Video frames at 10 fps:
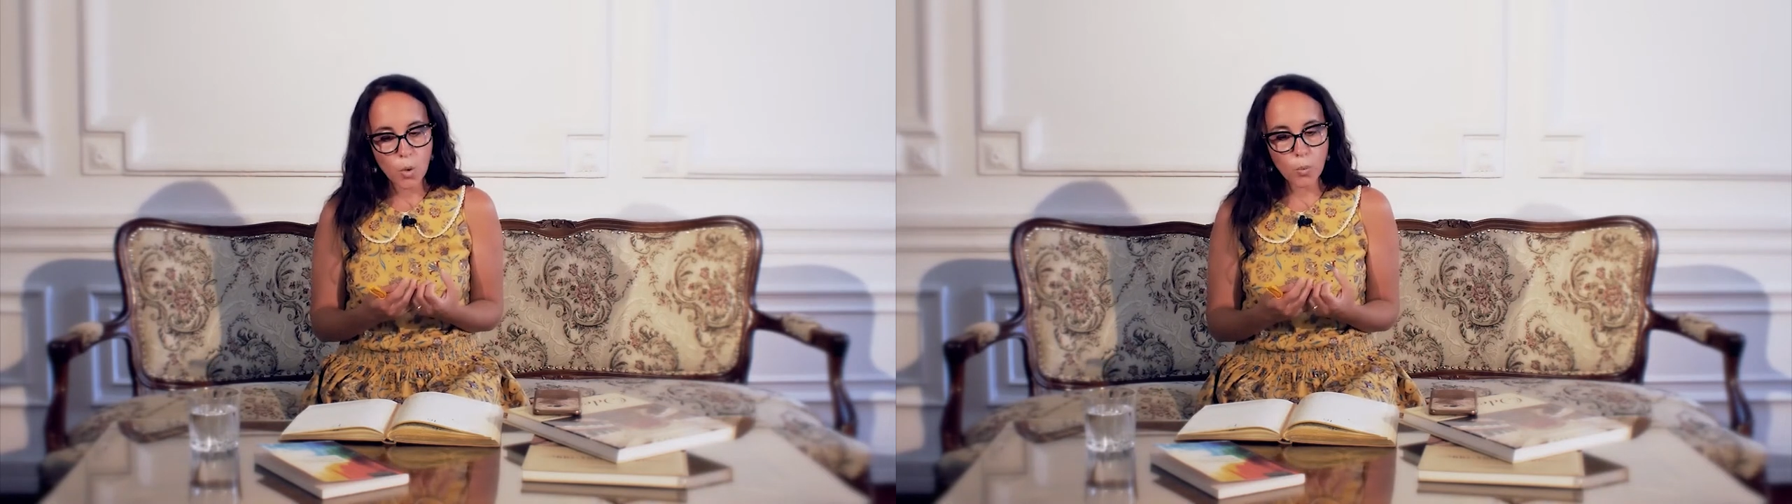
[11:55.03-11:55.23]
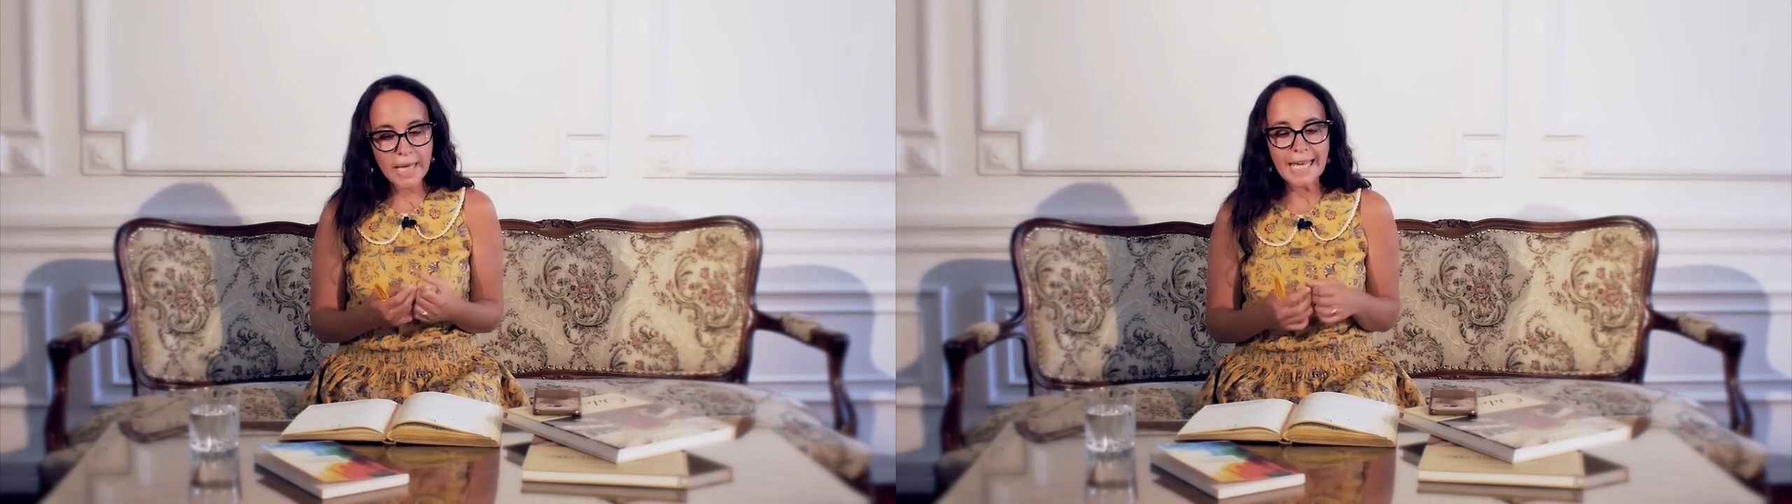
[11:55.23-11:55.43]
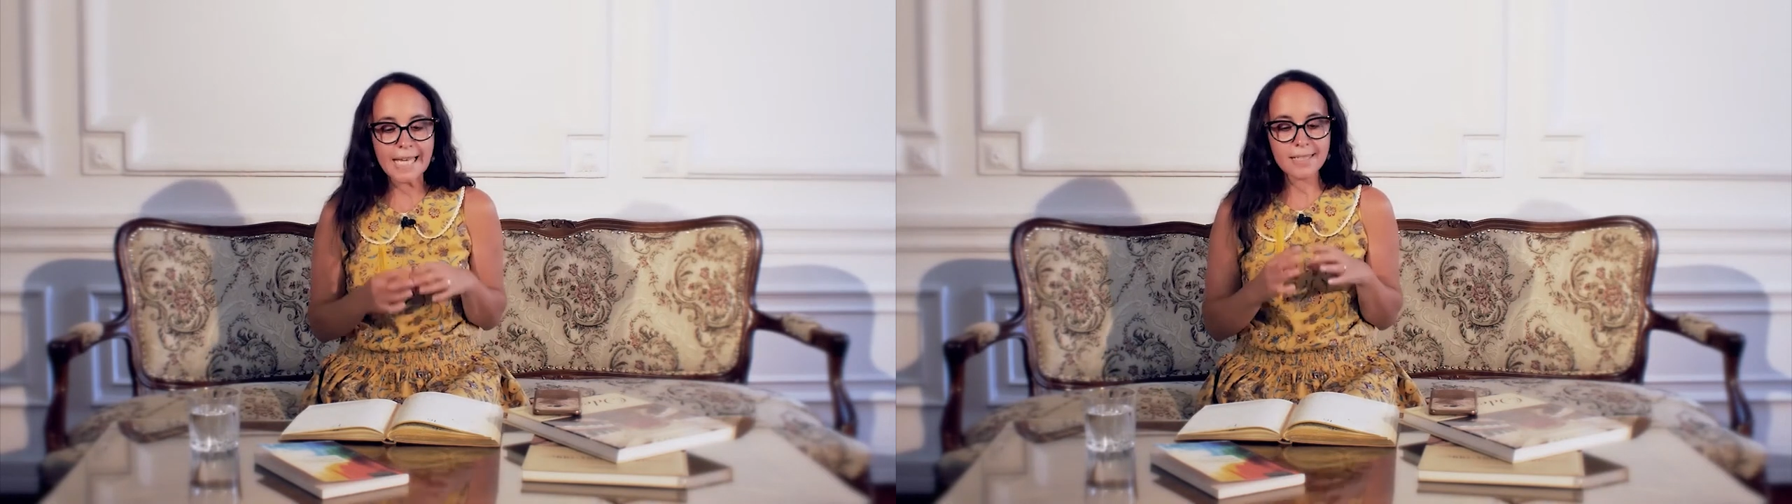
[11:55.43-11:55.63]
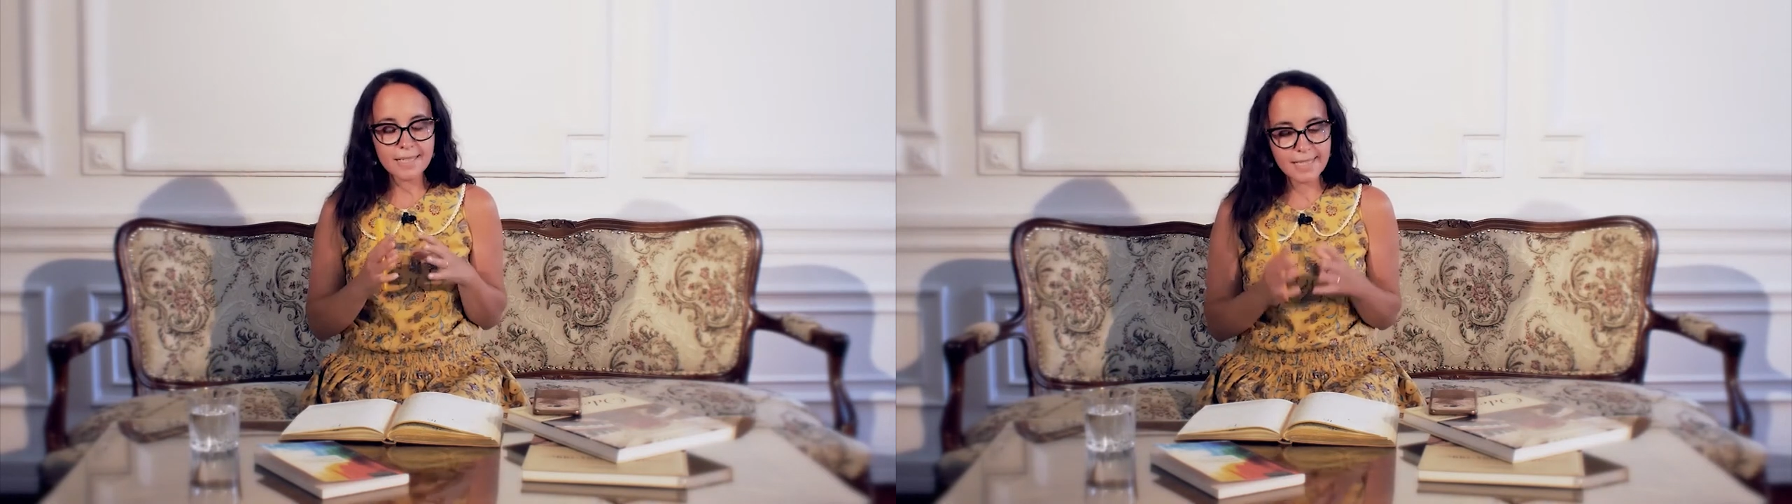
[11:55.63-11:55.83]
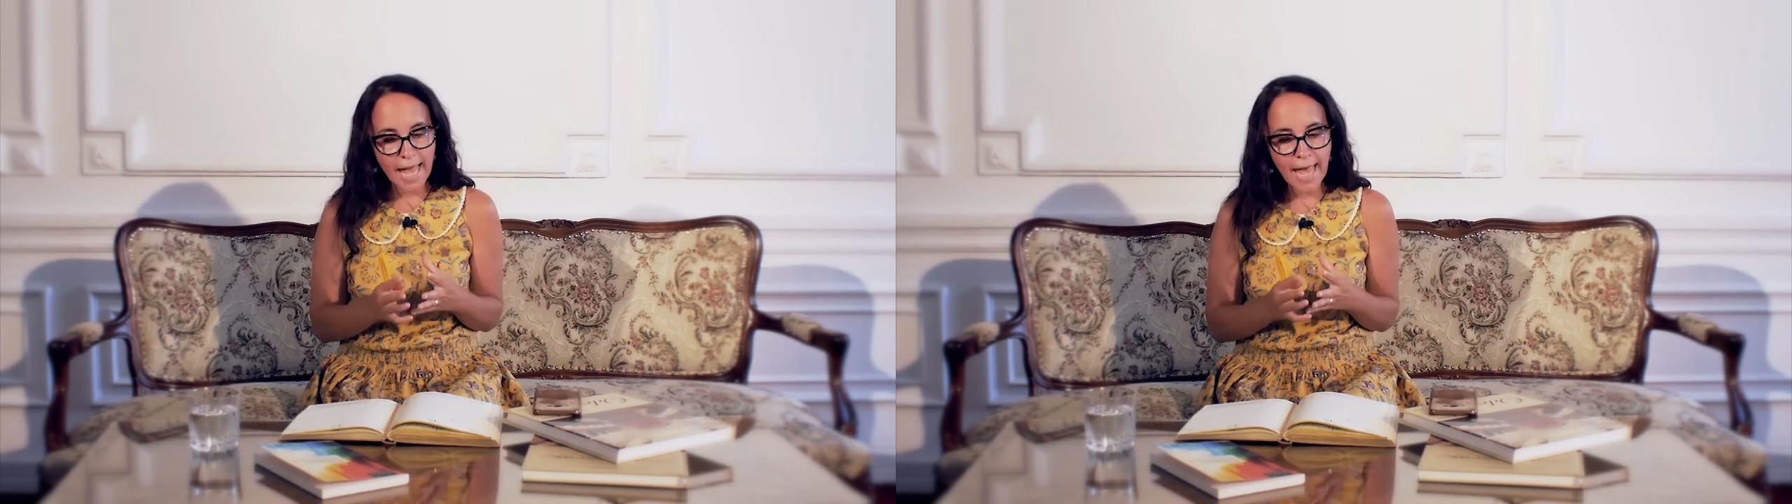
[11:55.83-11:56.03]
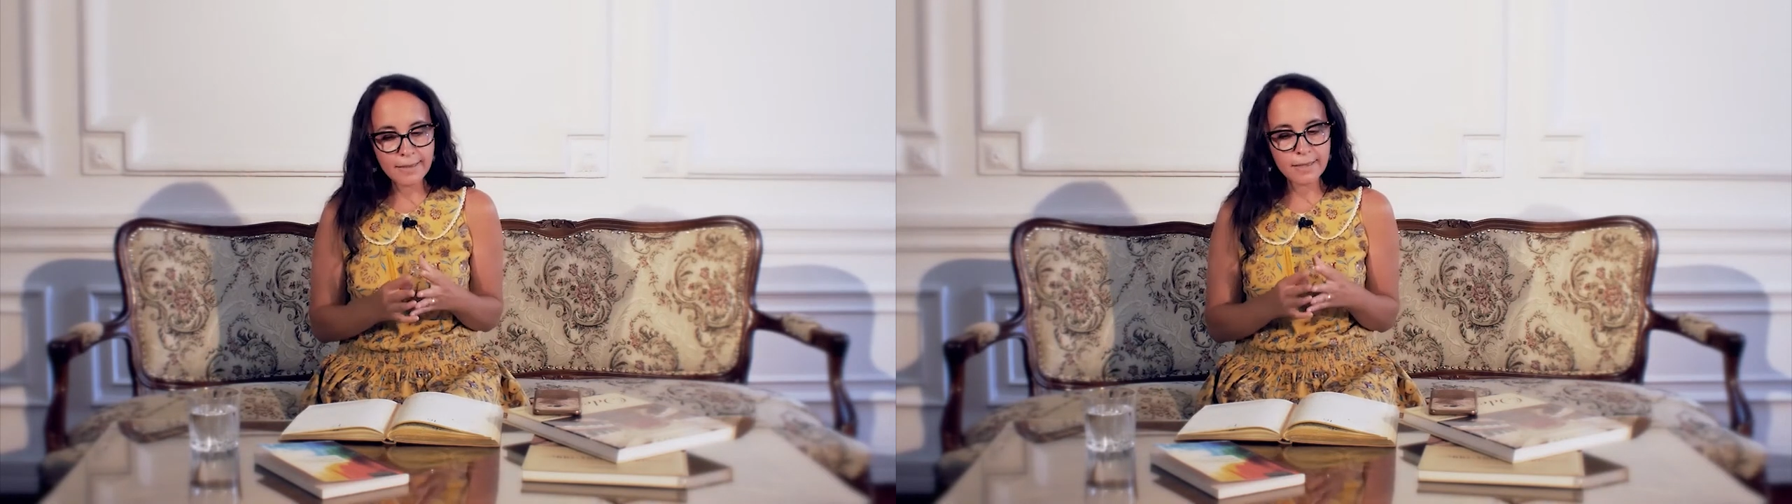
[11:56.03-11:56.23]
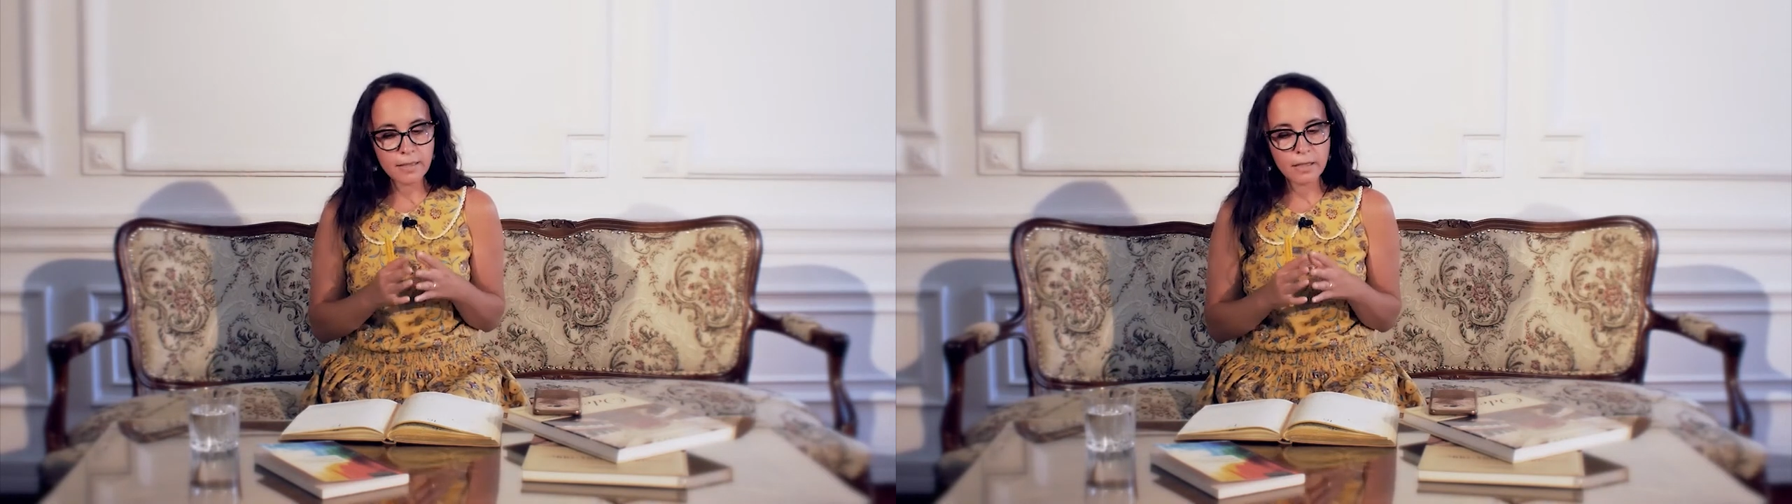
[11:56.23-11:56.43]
we extend